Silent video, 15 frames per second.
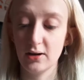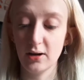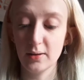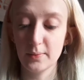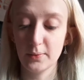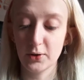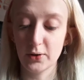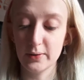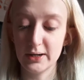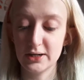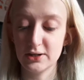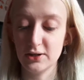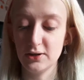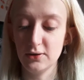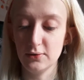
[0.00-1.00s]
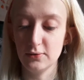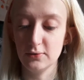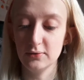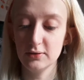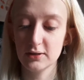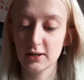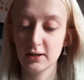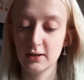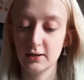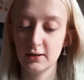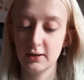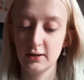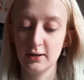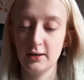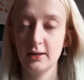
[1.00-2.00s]
I'm going to use
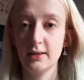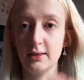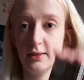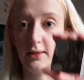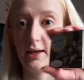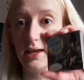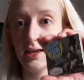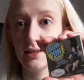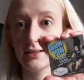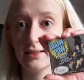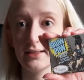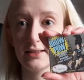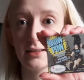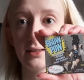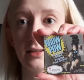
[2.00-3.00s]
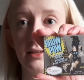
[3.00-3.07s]
this.